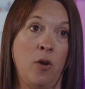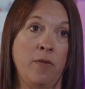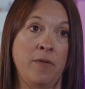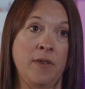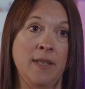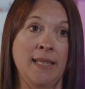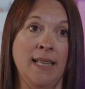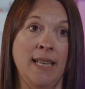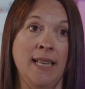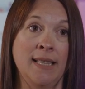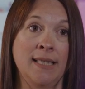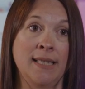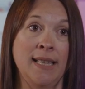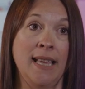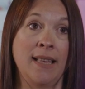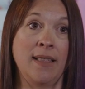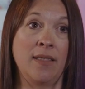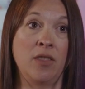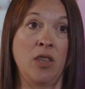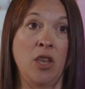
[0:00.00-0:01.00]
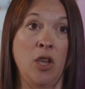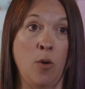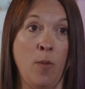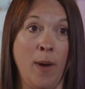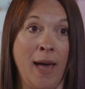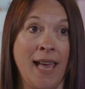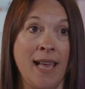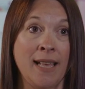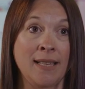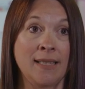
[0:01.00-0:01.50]
offices in the
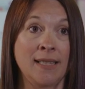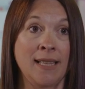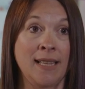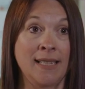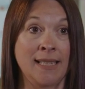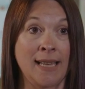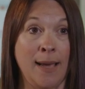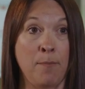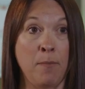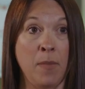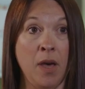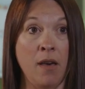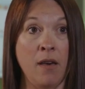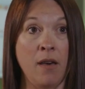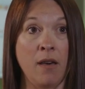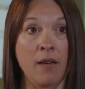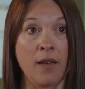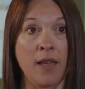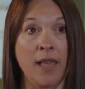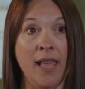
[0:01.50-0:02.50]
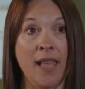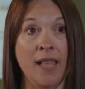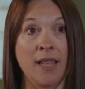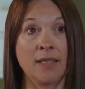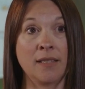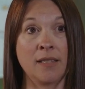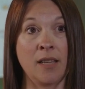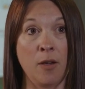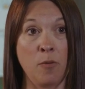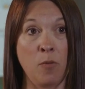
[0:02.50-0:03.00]
US, in Denmark,
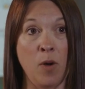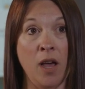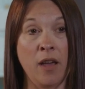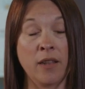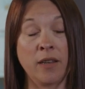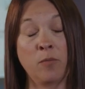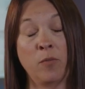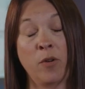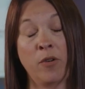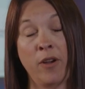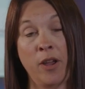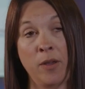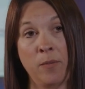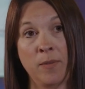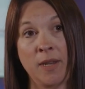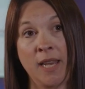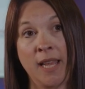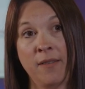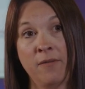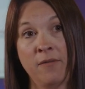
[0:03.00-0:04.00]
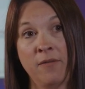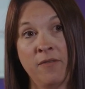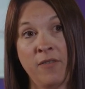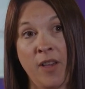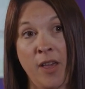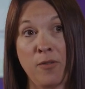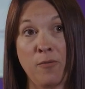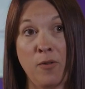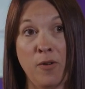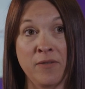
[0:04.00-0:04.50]
in Taiwan, and we're opening
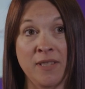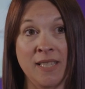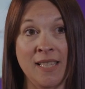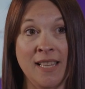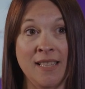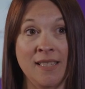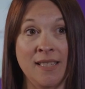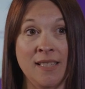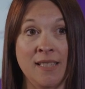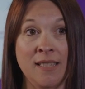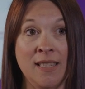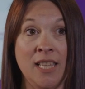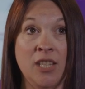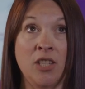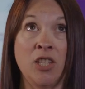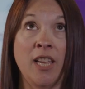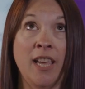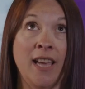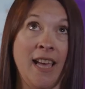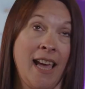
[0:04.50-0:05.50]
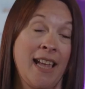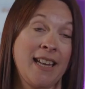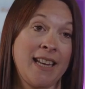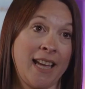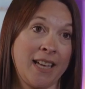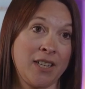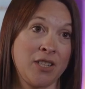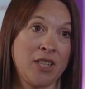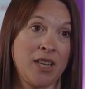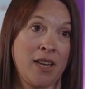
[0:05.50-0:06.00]
further offices this year and
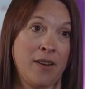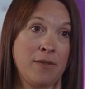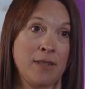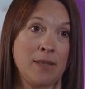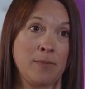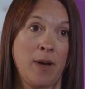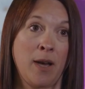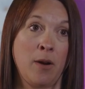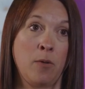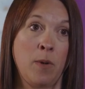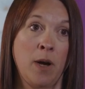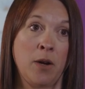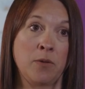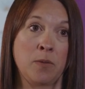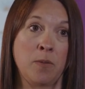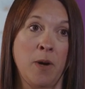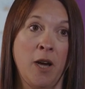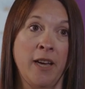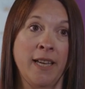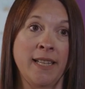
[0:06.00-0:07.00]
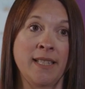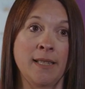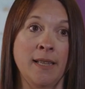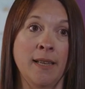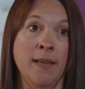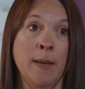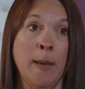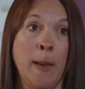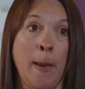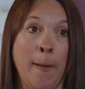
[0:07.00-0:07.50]
next year as well worldwide.
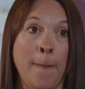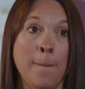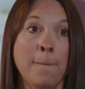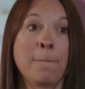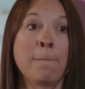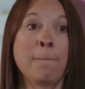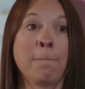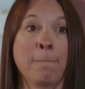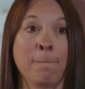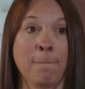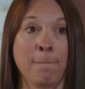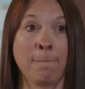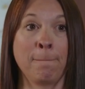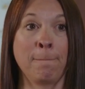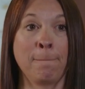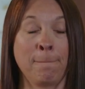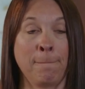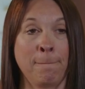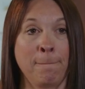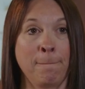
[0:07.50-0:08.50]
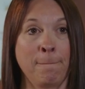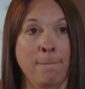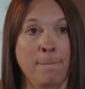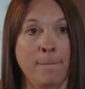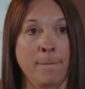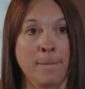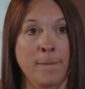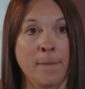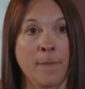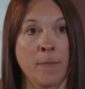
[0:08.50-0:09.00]
Fantastic.
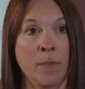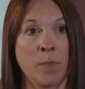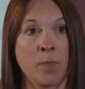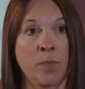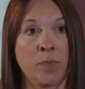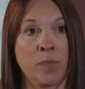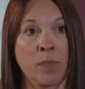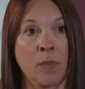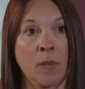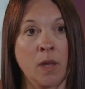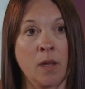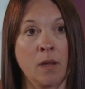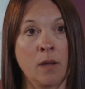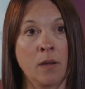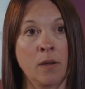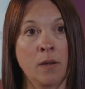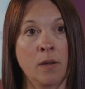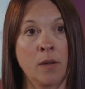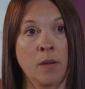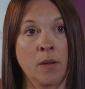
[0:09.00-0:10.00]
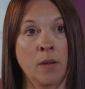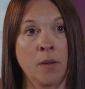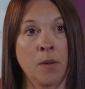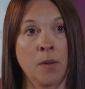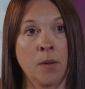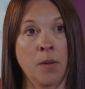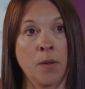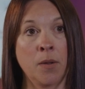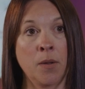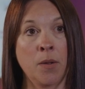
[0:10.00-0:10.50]
Uh, what attracted you to partner with
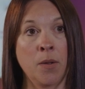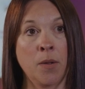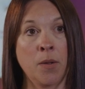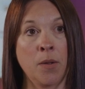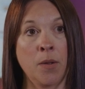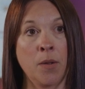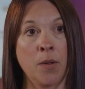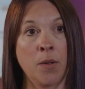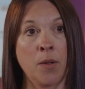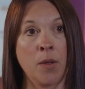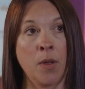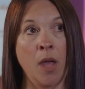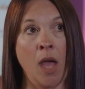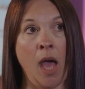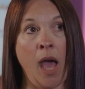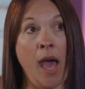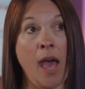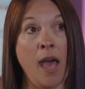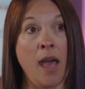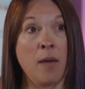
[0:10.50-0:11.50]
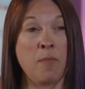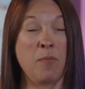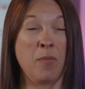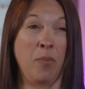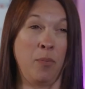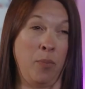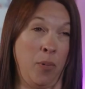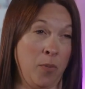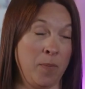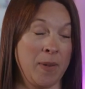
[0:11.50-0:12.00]
She Show? Uh,
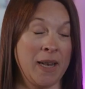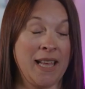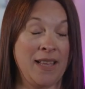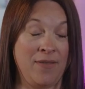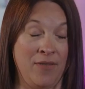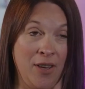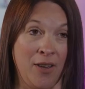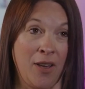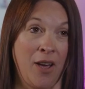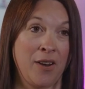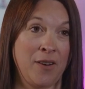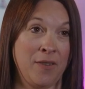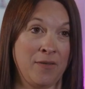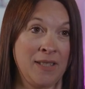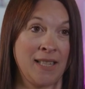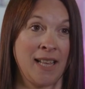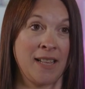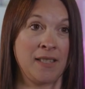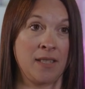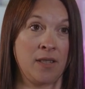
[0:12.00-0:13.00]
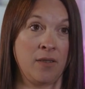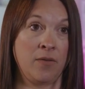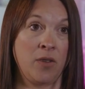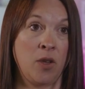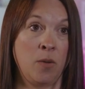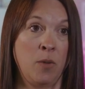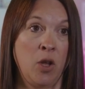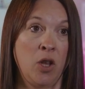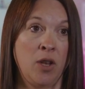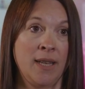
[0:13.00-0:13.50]
probably the kind of sense of
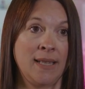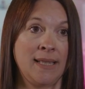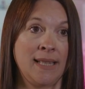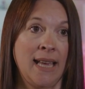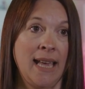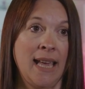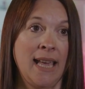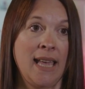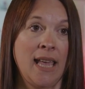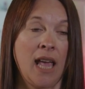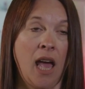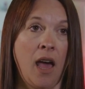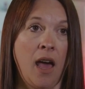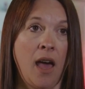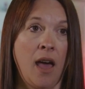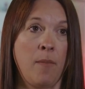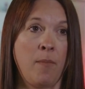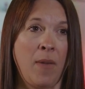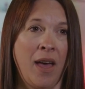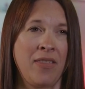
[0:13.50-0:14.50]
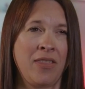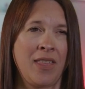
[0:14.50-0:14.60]
community. Um, I